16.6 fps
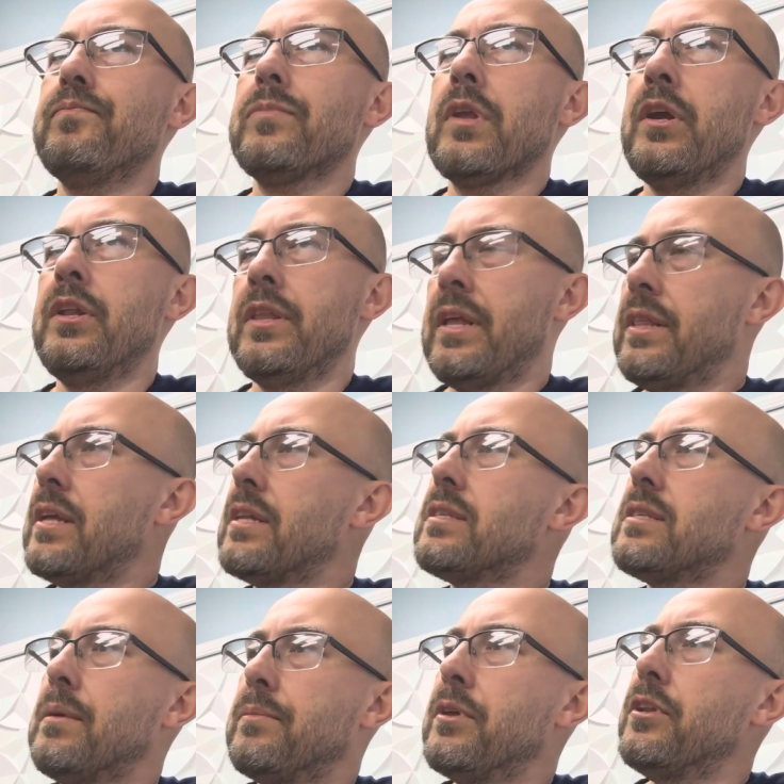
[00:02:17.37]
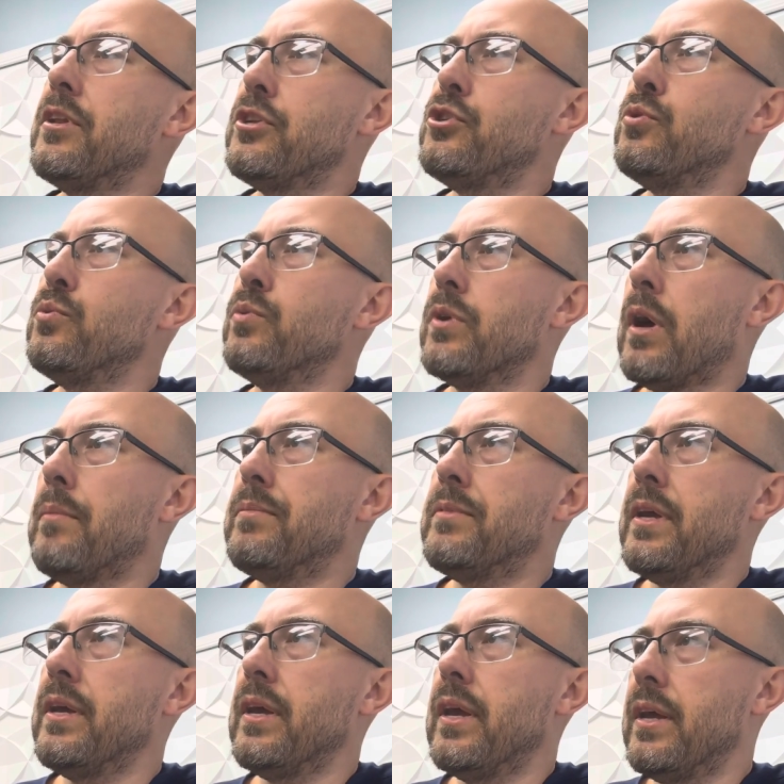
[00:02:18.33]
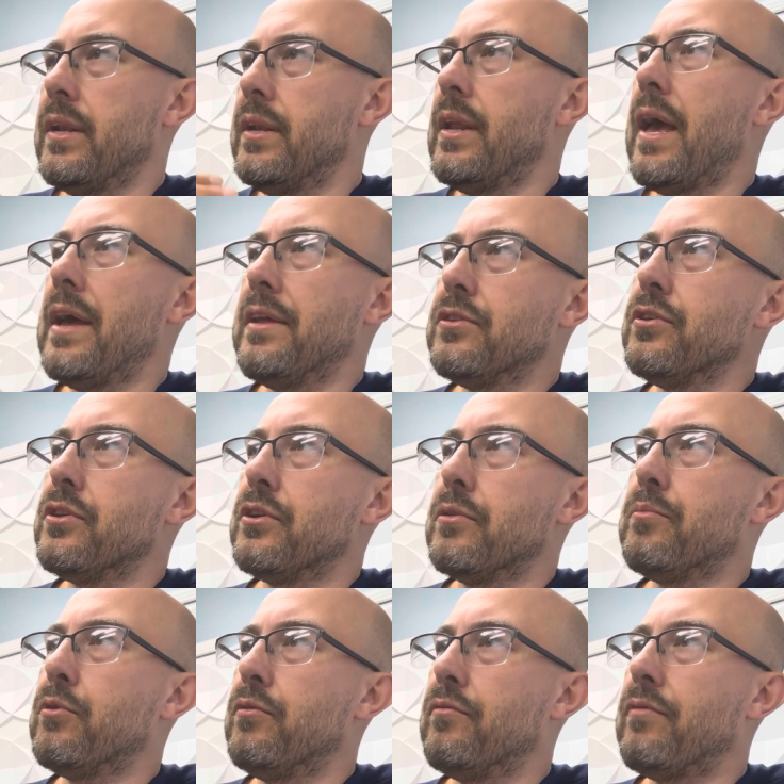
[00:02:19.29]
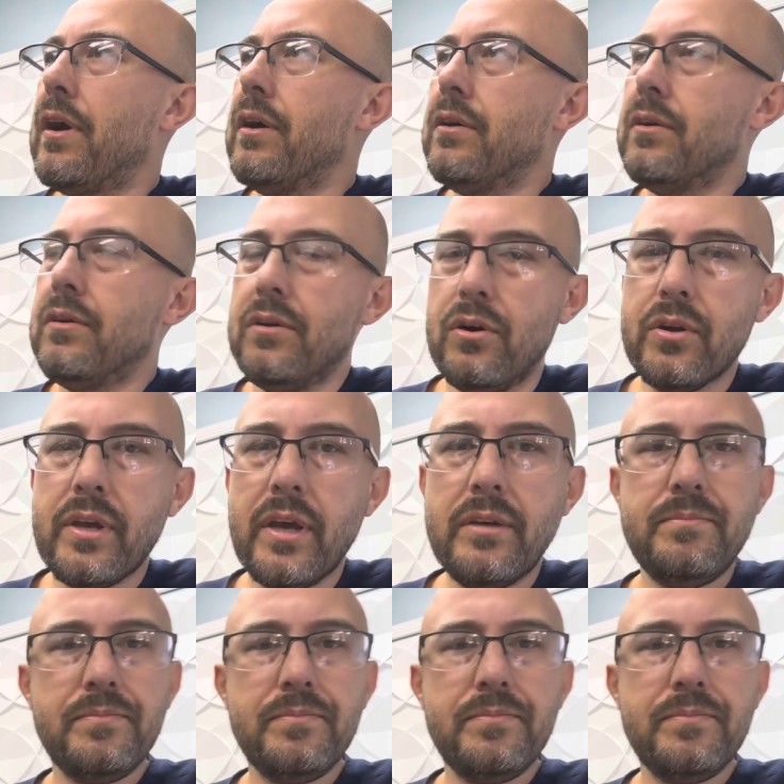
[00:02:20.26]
And then that's something that you would update and add to their profile, okay?